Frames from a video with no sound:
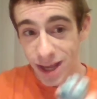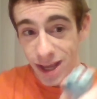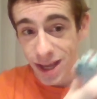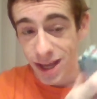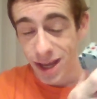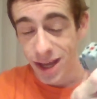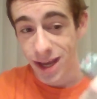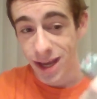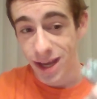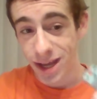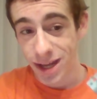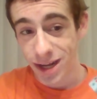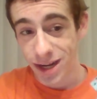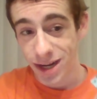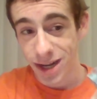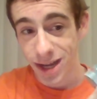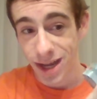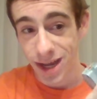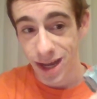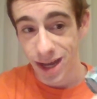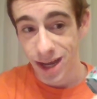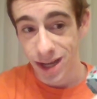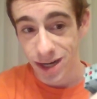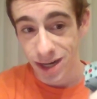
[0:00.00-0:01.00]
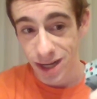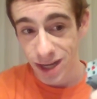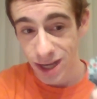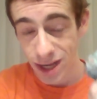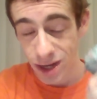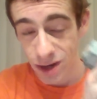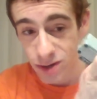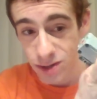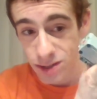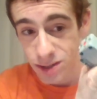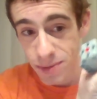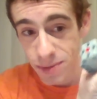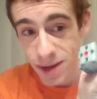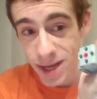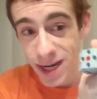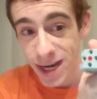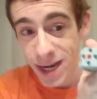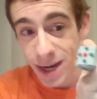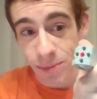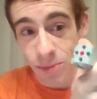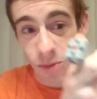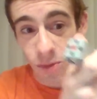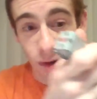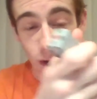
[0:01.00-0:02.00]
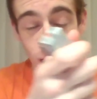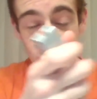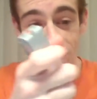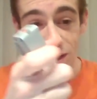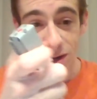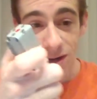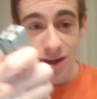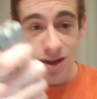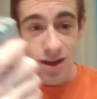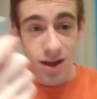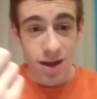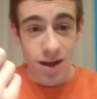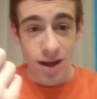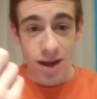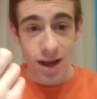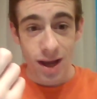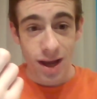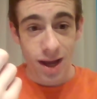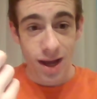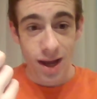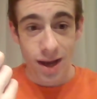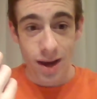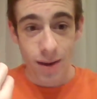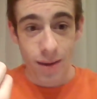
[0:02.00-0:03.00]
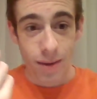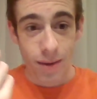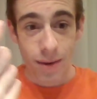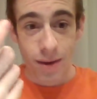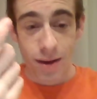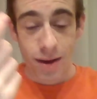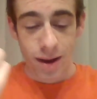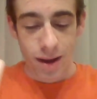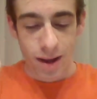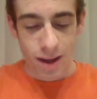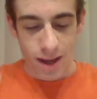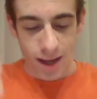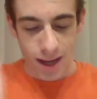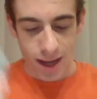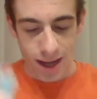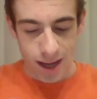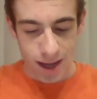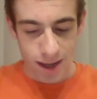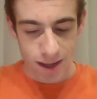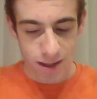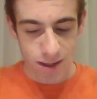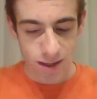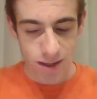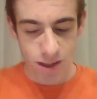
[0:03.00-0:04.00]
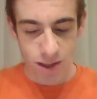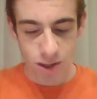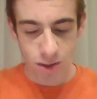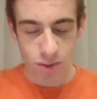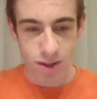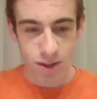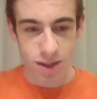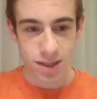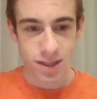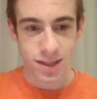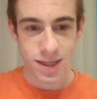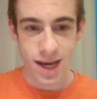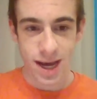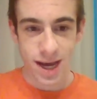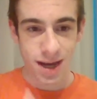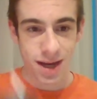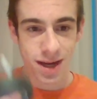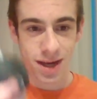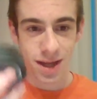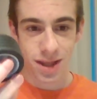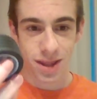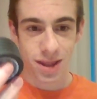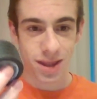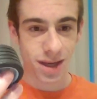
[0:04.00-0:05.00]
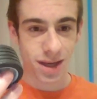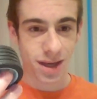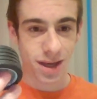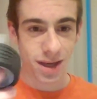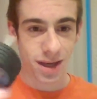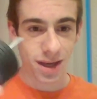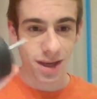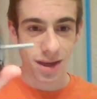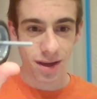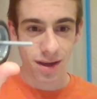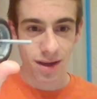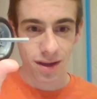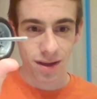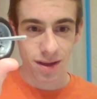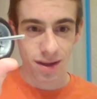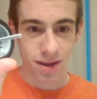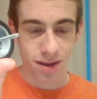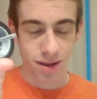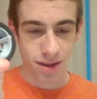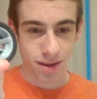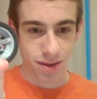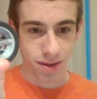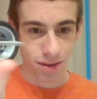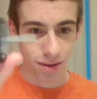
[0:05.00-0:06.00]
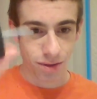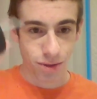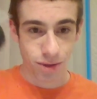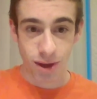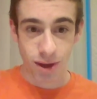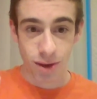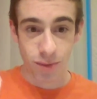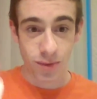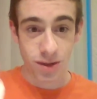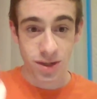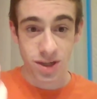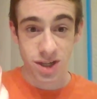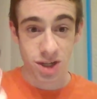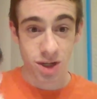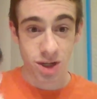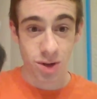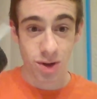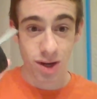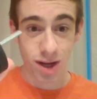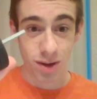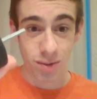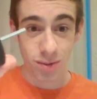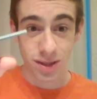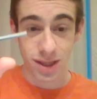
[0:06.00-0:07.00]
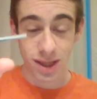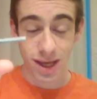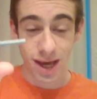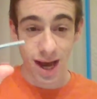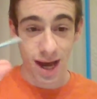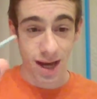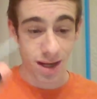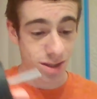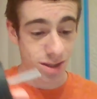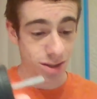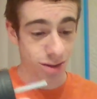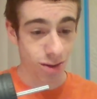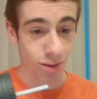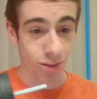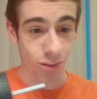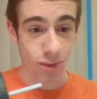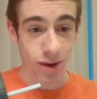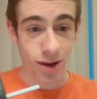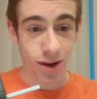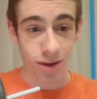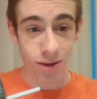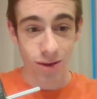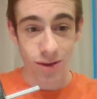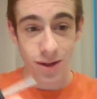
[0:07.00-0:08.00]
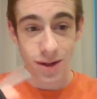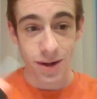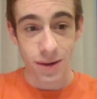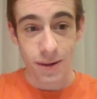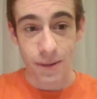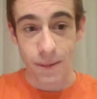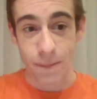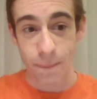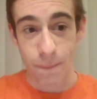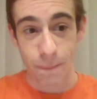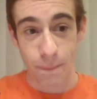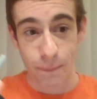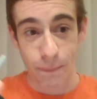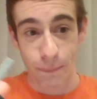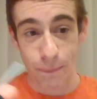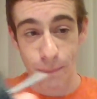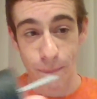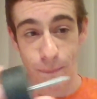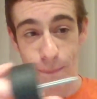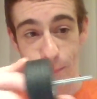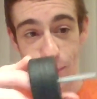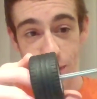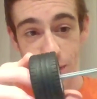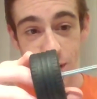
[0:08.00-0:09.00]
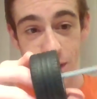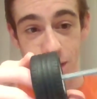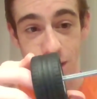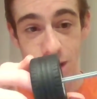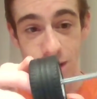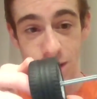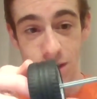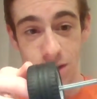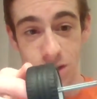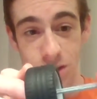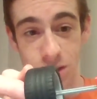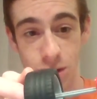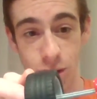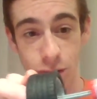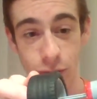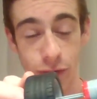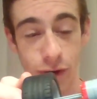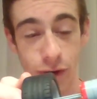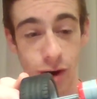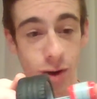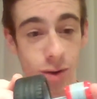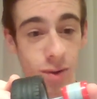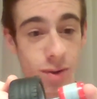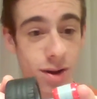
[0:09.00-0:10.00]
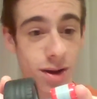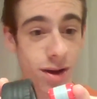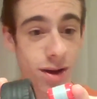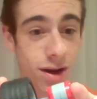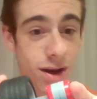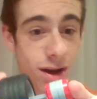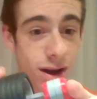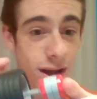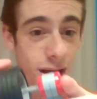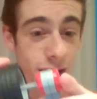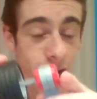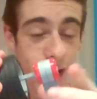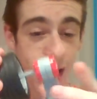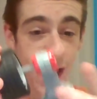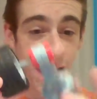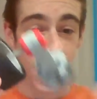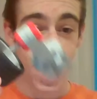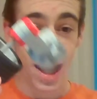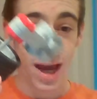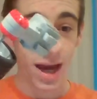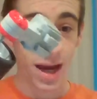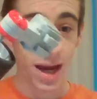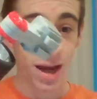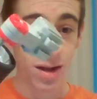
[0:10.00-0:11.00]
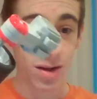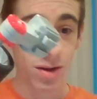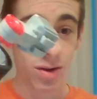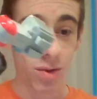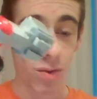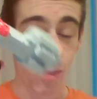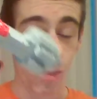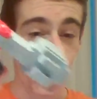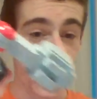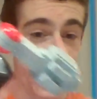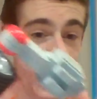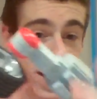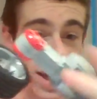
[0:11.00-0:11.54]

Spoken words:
and here's a medium one, and you can take the thing we just created with the axle and wheel and put it on the servo, and we